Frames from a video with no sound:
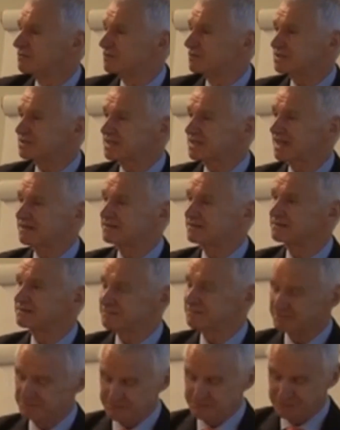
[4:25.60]
which can
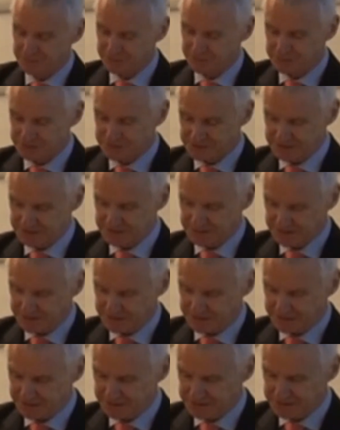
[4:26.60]
cause
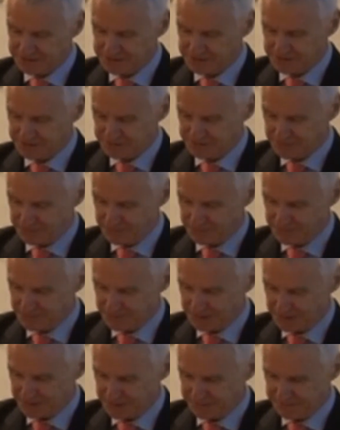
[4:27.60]
considerable
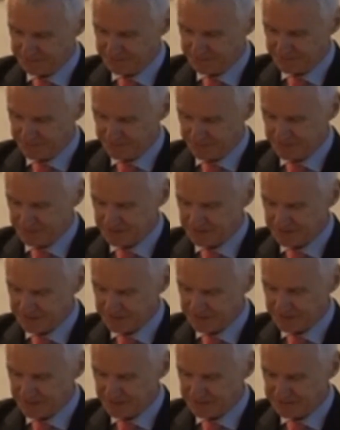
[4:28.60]

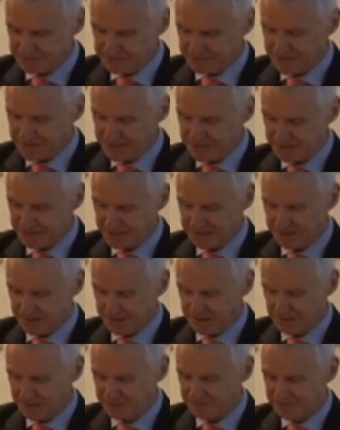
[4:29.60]
undermining
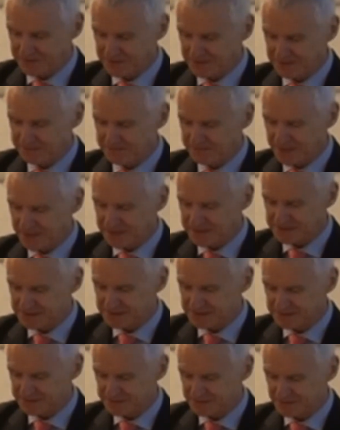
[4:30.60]
of the
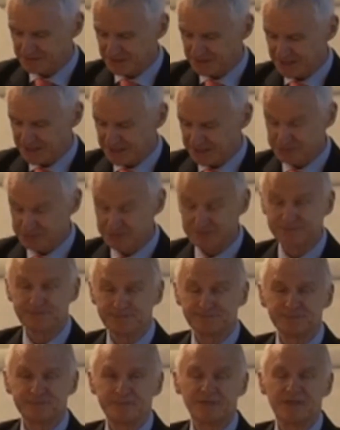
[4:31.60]
basis for our action.
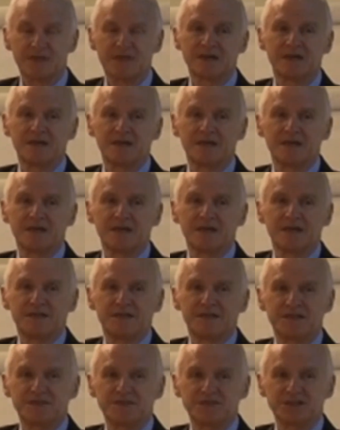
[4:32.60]

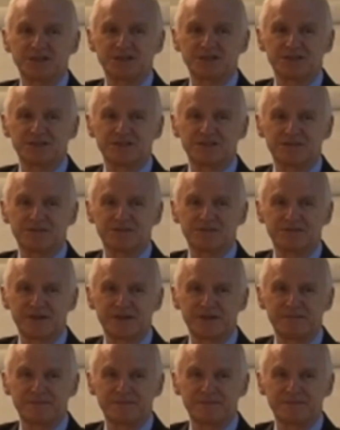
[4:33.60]
The introduction of